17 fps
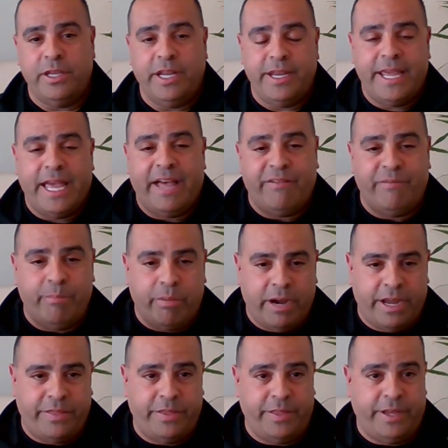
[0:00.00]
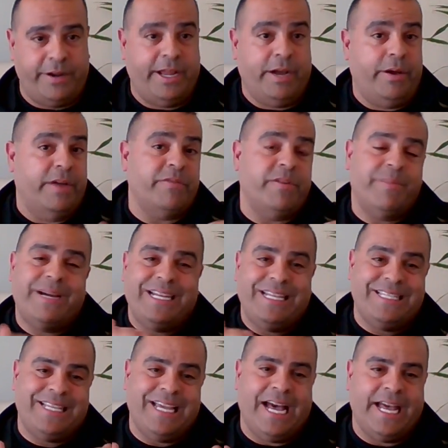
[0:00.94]
need to have breath in there. Now
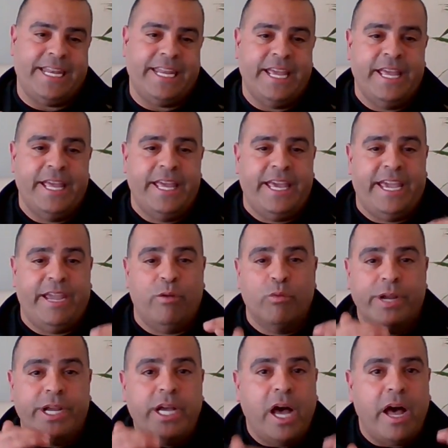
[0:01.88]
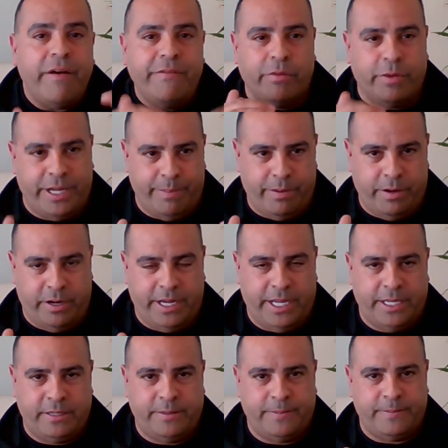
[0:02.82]
everybody's got a recovery period.